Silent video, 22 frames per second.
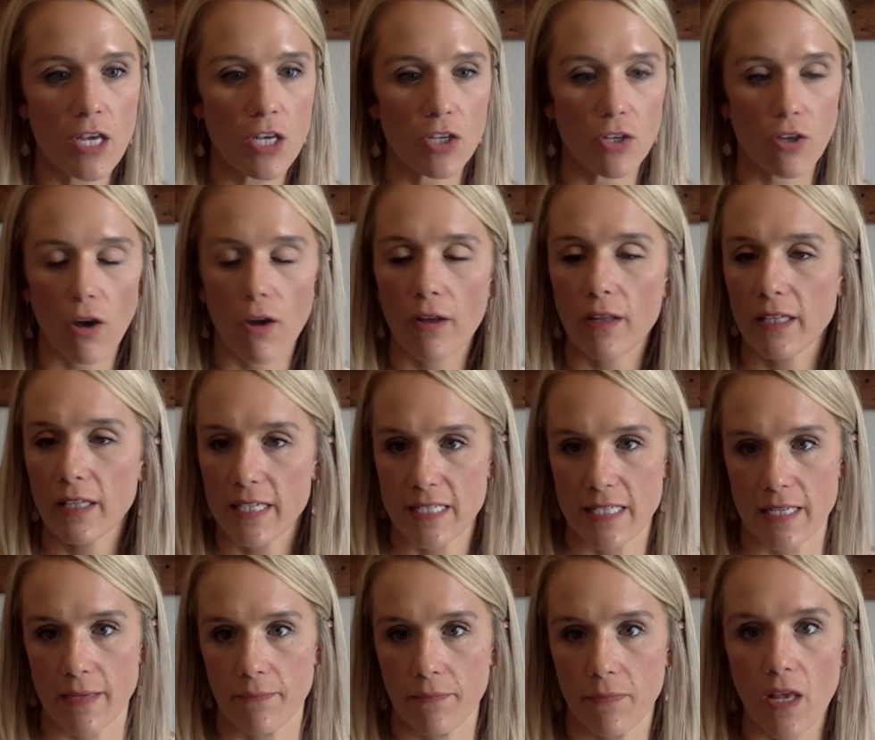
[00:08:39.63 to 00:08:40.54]
Y'all,
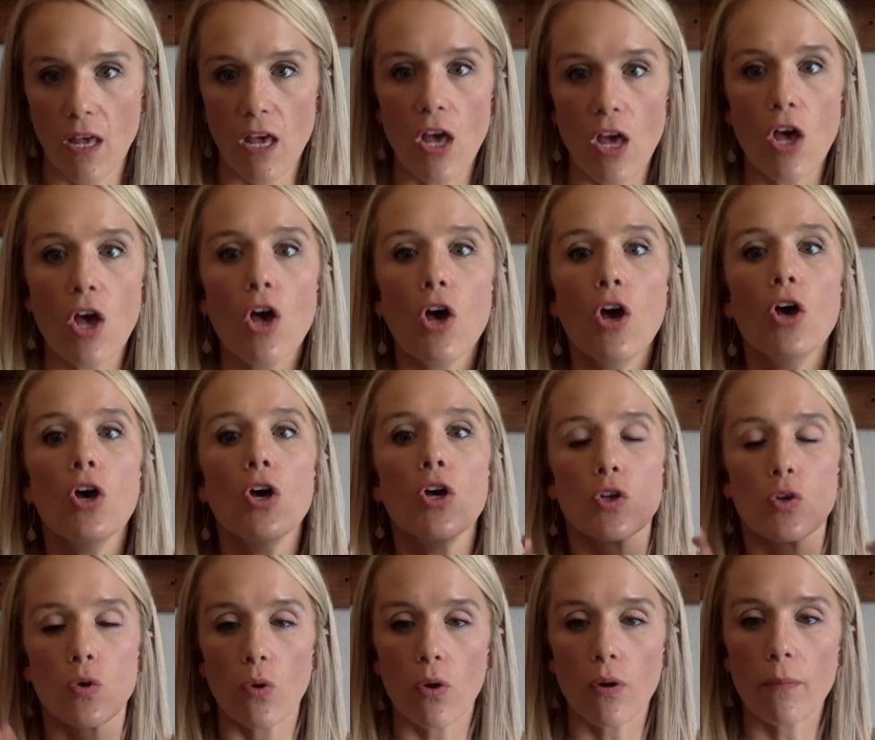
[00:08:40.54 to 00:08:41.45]
listen,
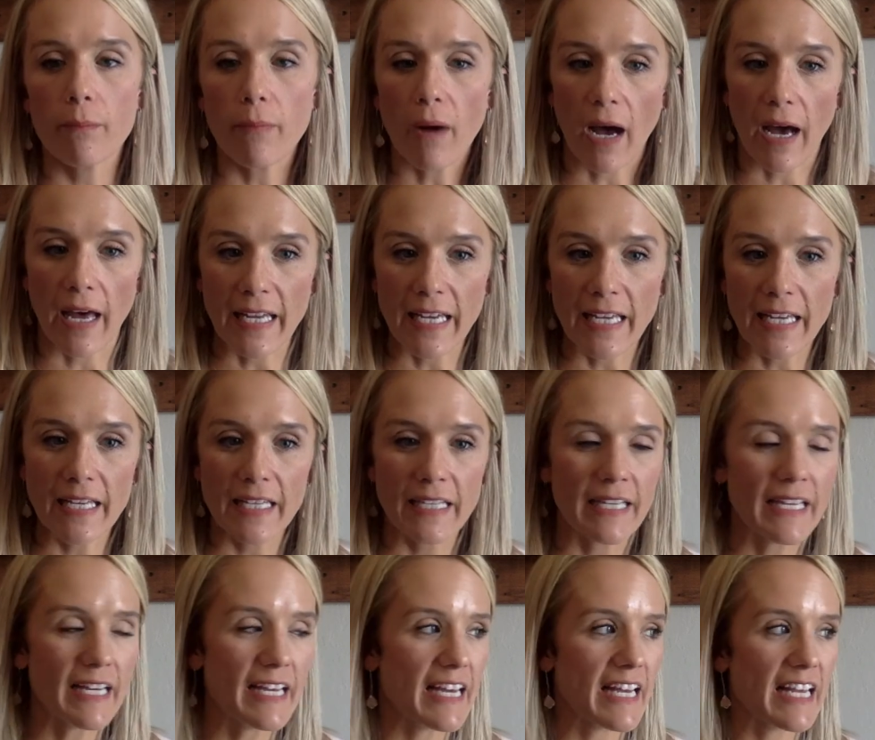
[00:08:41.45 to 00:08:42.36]
your body
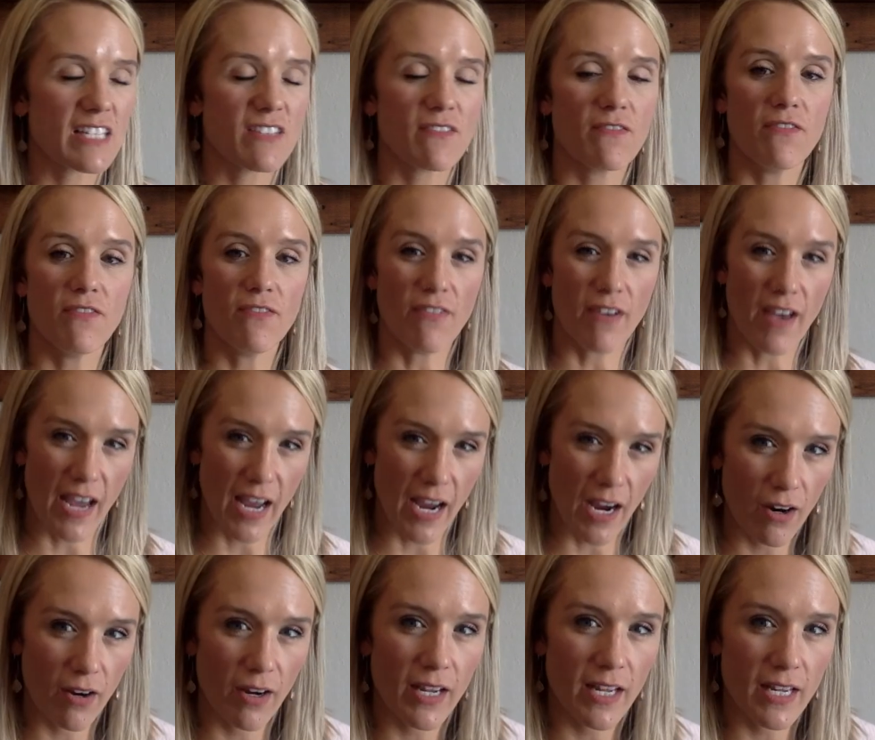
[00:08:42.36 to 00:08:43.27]
is
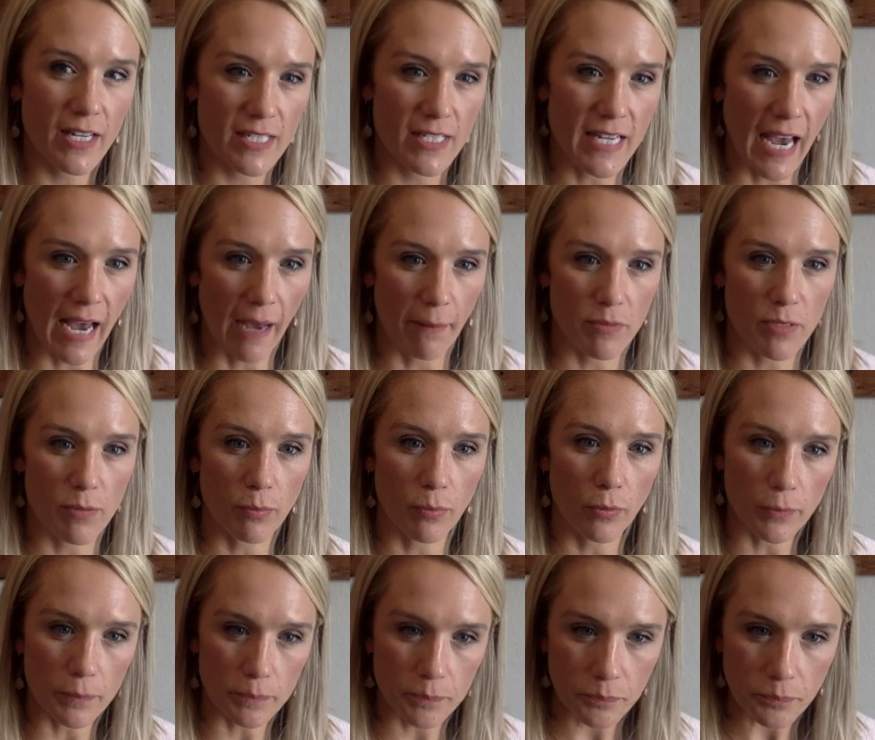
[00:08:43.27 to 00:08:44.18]
very
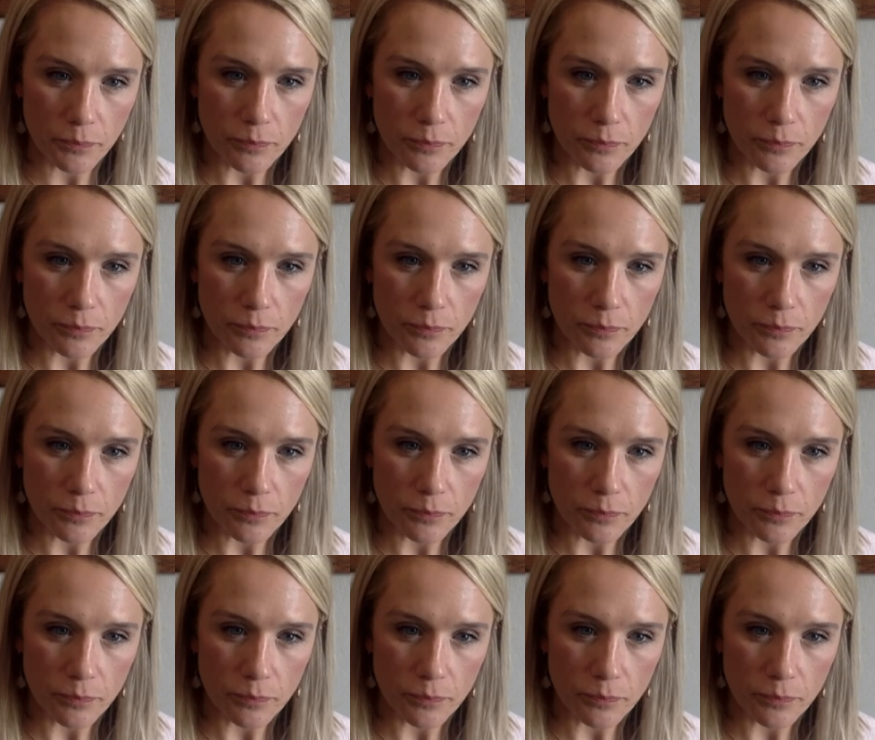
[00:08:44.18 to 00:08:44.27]
adaptable,